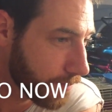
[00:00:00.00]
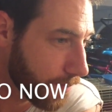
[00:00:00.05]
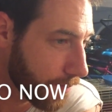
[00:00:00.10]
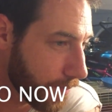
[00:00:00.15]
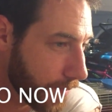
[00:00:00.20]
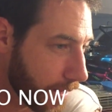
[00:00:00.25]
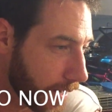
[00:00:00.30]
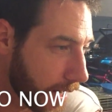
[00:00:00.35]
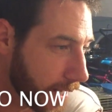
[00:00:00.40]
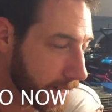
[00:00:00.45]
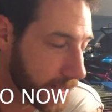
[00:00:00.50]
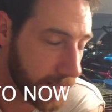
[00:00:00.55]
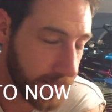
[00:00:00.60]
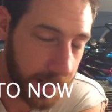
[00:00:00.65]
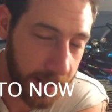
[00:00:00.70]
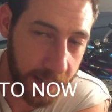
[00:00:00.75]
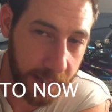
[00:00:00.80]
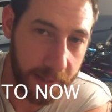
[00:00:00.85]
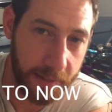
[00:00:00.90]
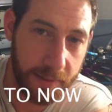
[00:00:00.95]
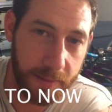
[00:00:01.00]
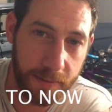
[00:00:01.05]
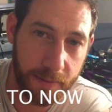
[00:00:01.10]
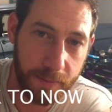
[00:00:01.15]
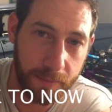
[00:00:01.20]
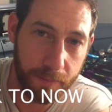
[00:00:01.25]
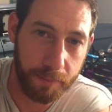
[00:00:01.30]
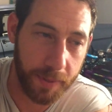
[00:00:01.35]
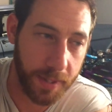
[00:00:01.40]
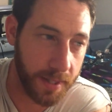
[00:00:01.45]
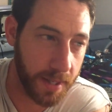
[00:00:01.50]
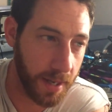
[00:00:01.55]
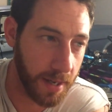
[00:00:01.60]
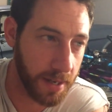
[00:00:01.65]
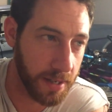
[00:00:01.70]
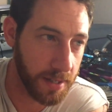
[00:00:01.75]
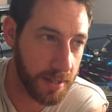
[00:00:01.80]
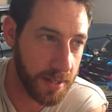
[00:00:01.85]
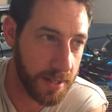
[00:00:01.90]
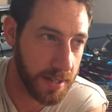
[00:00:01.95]
that I did it,
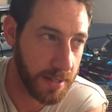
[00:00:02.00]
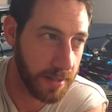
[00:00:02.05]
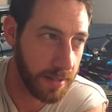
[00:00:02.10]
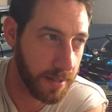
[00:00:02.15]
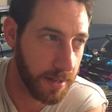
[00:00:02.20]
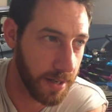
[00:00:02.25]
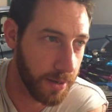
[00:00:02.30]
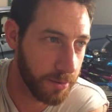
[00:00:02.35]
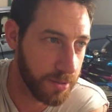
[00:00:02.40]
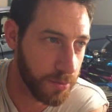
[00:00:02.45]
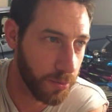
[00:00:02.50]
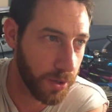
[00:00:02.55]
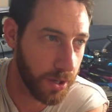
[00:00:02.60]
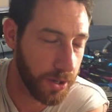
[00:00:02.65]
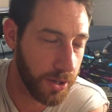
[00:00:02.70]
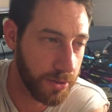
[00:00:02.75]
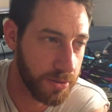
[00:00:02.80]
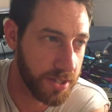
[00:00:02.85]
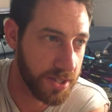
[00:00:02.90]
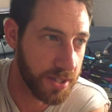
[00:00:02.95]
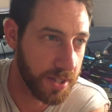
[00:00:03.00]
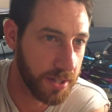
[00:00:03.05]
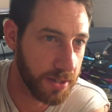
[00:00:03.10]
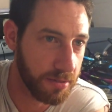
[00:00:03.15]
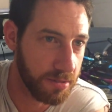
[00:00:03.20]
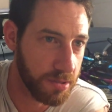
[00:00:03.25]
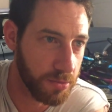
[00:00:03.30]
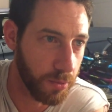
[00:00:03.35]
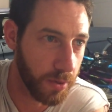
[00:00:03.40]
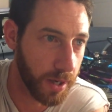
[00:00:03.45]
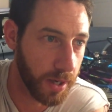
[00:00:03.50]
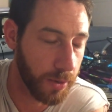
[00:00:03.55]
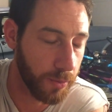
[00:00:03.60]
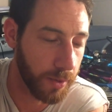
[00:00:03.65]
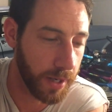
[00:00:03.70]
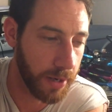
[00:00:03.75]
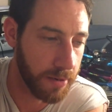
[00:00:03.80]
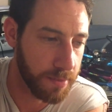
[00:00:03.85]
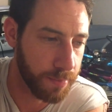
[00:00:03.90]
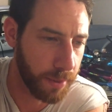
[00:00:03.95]
because it was one of those deals where
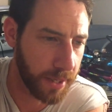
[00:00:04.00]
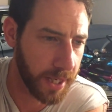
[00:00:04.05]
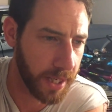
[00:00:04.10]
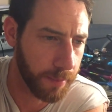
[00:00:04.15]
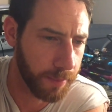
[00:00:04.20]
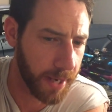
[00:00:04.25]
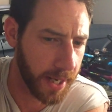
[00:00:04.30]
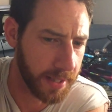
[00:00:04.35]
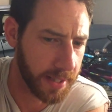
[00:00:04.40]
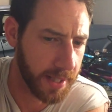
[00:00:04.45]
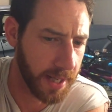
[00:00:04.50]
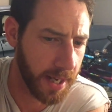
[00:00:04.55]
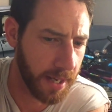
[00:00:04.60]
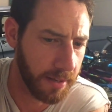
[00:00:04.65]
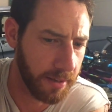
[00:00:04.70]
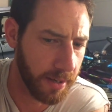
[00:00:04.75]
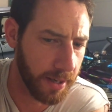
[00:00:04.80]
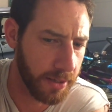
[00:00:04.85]
when I was putting it back together,